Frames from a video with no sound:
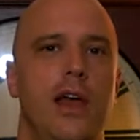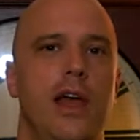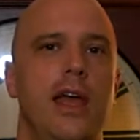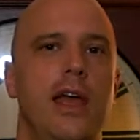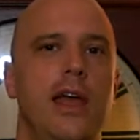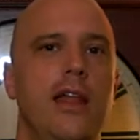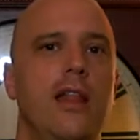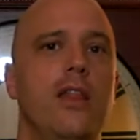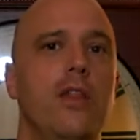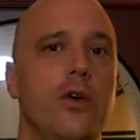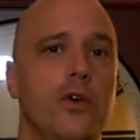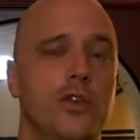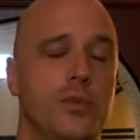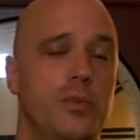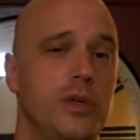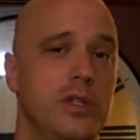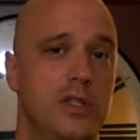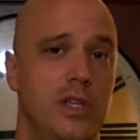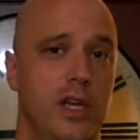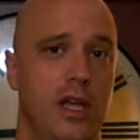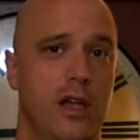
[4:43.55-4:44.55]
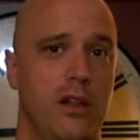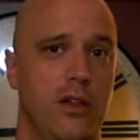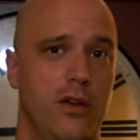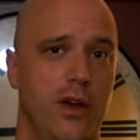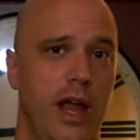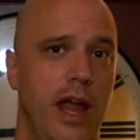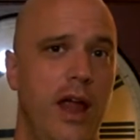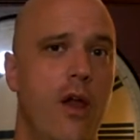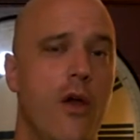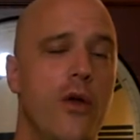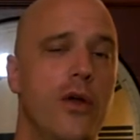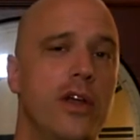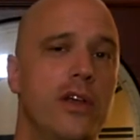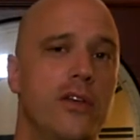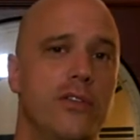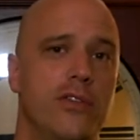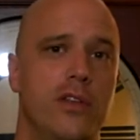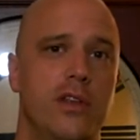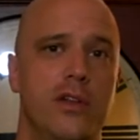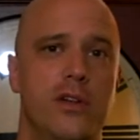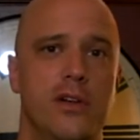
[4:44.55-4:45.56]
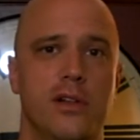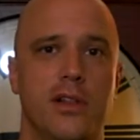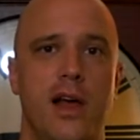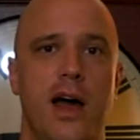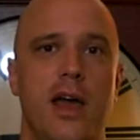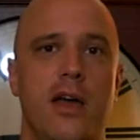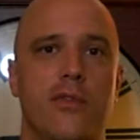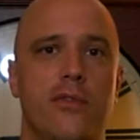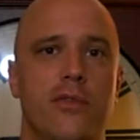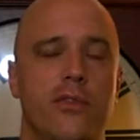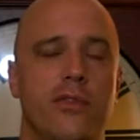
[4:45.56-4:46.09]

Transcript: in those particular areas in your life.